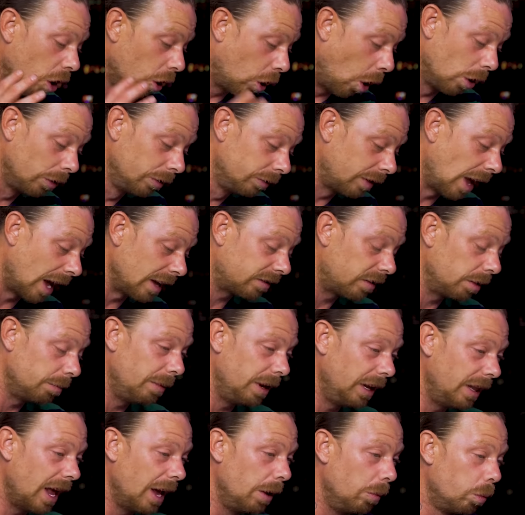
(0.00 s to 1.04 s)
contacting
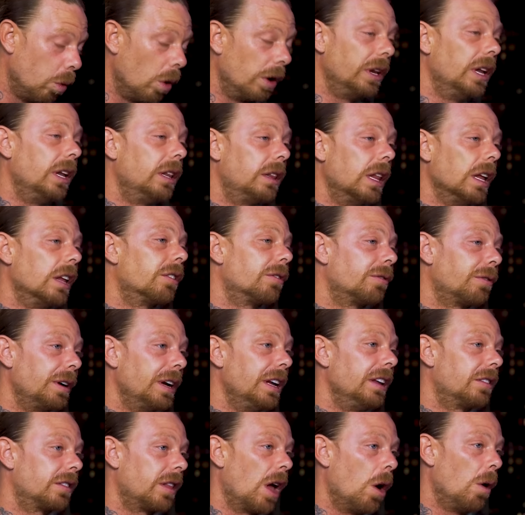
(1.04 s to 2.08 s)
me, they wanted this
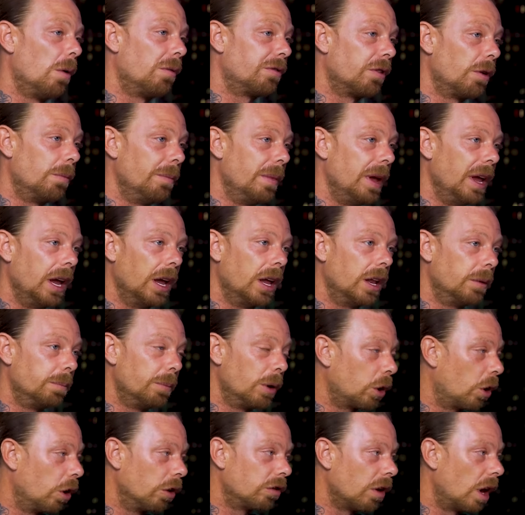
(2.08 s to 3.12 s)
freestyle from me. And
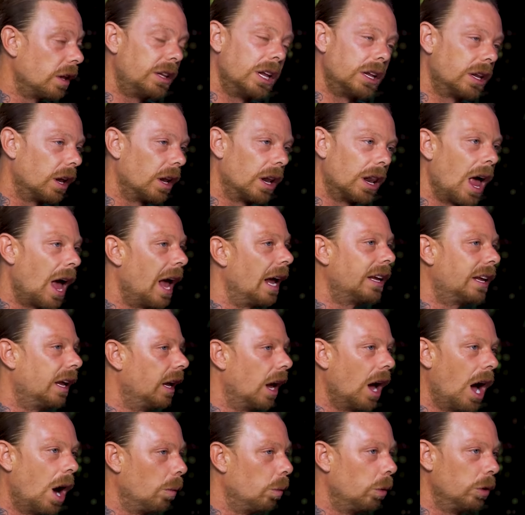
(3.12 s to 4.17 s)
because I didn't like
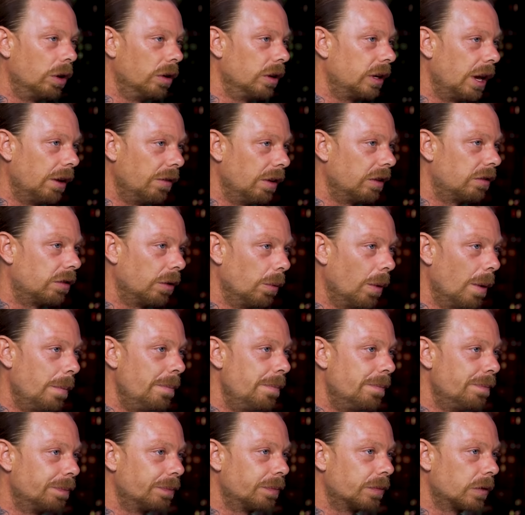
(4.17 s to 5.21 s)
it, I wouldn't give it to them.
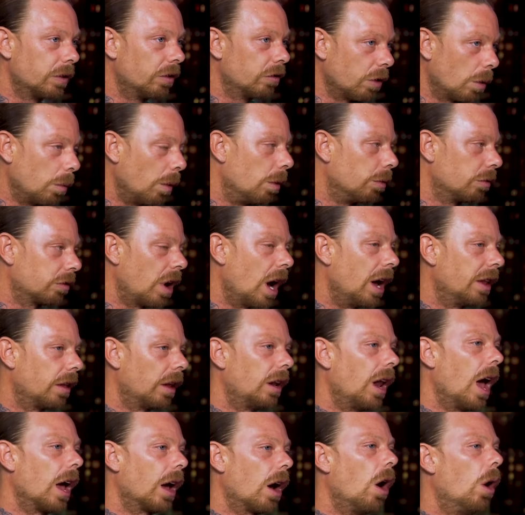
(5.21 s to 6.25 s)
Mm-hmm. So I was kind
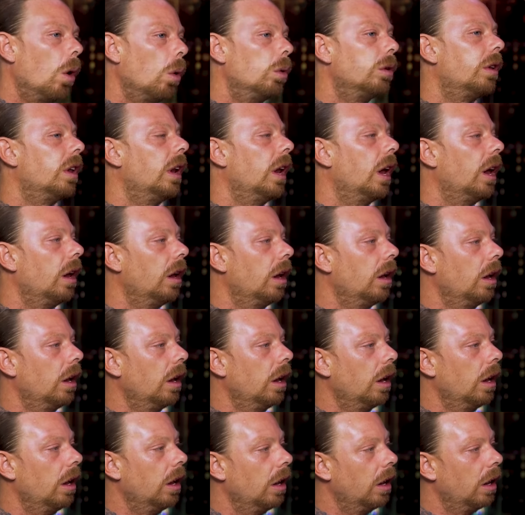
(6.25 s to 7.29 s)
of like holding it.
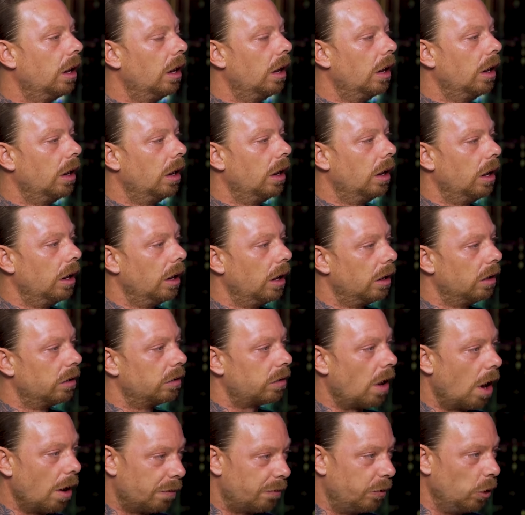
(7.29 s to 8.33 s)

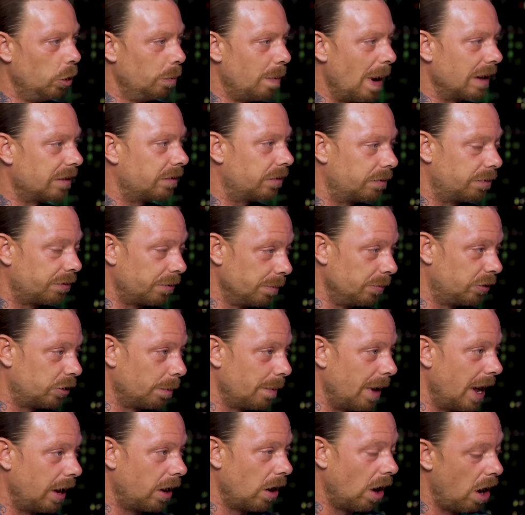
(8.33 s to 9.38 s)
So I flew back from
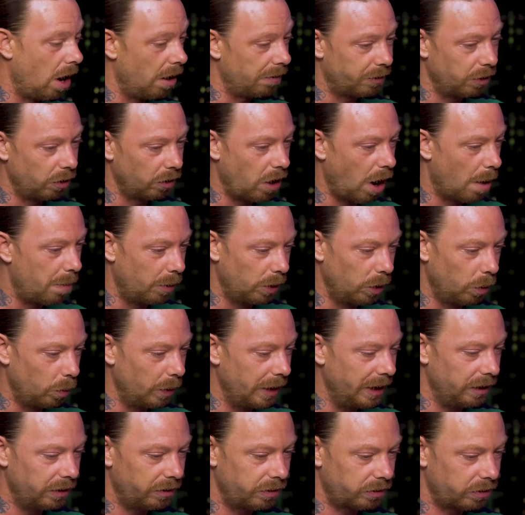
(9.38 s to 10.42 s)
Jamaica after a couple of
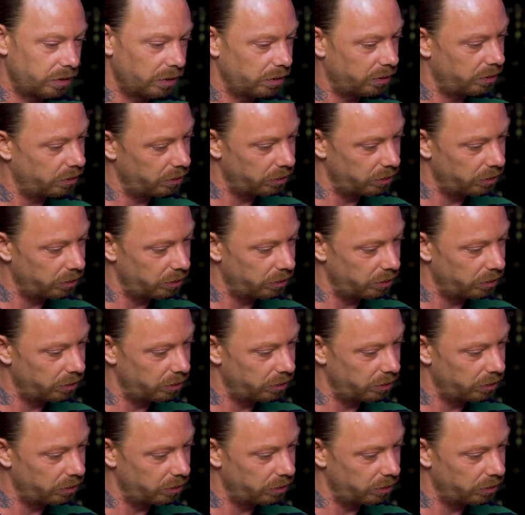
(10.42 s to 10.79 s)
weeks